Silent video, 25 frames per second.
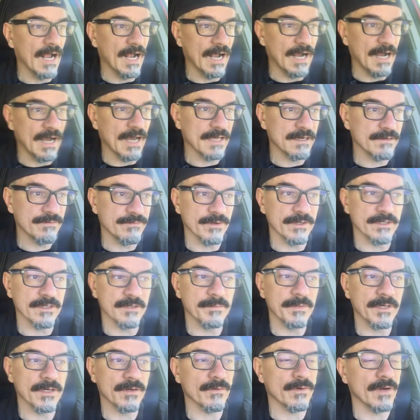A lot of fun
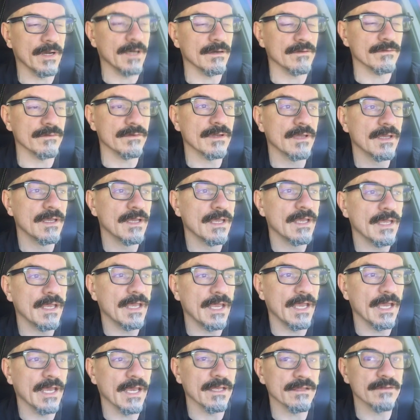to be around.
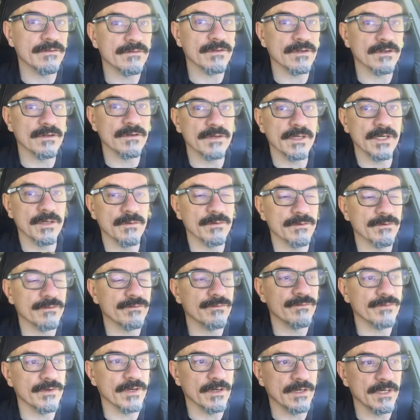And so it was
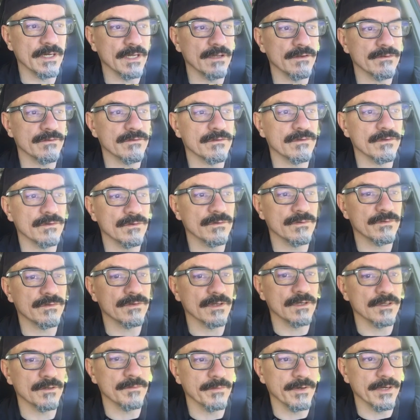very nice to
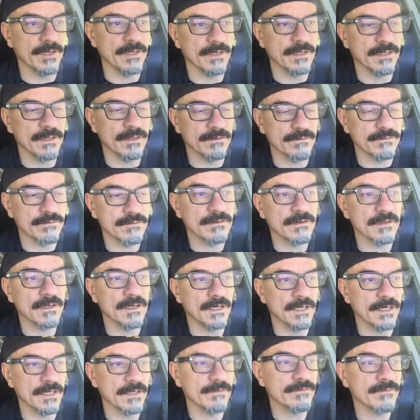celebrate his
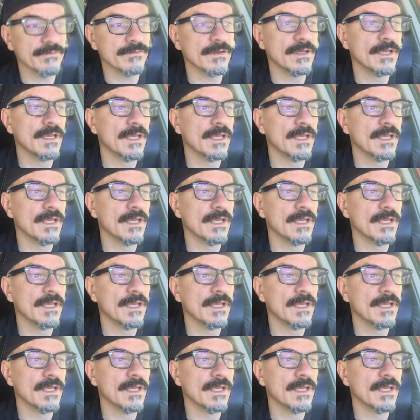life.